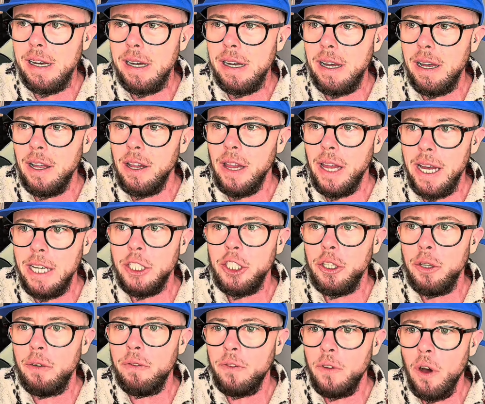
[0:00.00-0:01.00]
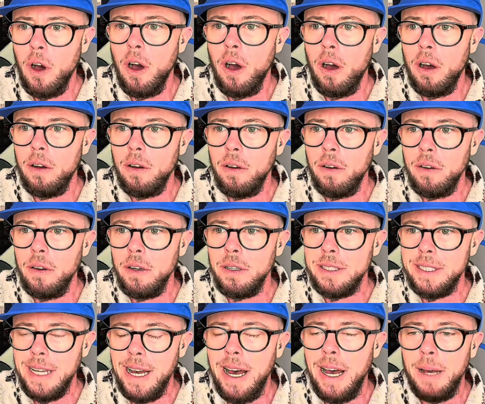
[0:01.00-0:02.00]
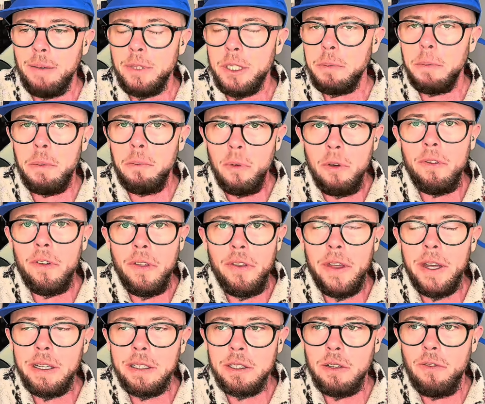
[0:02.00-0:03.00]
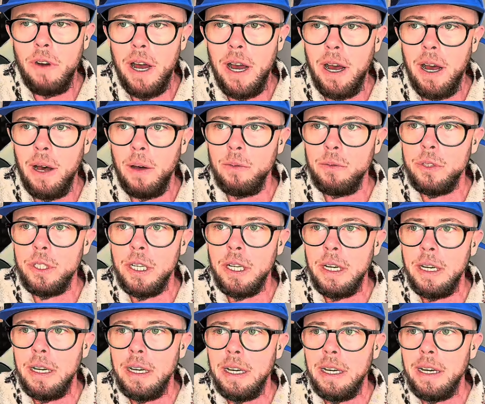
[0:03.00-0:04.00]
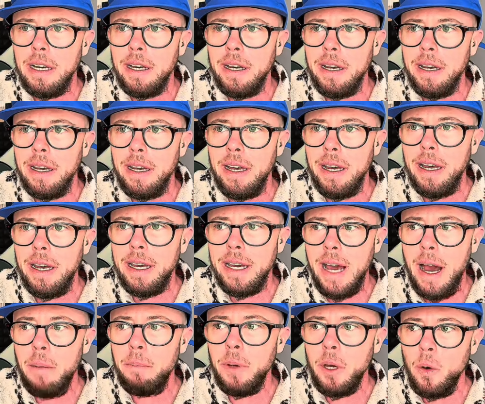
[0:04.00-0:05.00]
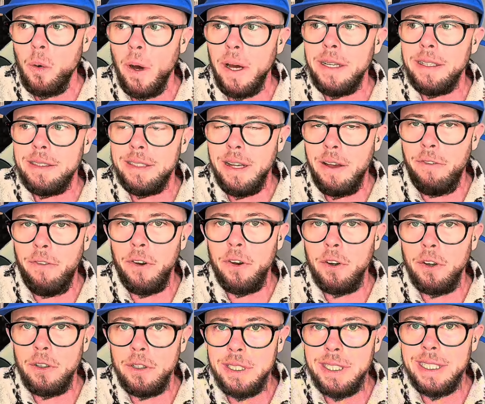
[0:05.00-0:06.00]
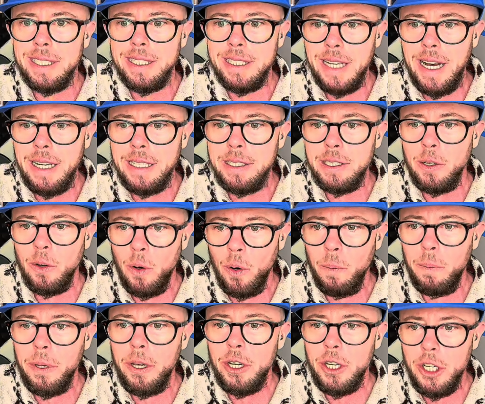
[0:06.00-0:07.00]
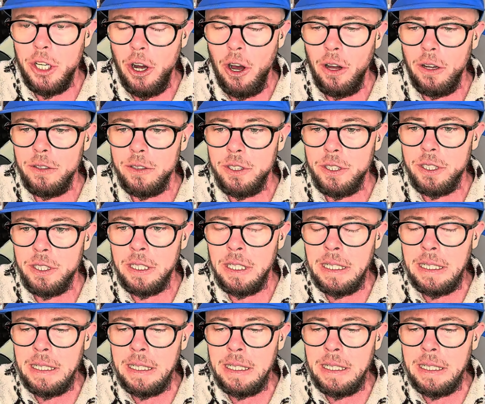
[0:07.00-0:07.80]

unless you've got time to be moving things around, it can be quite difficult to set up your shots.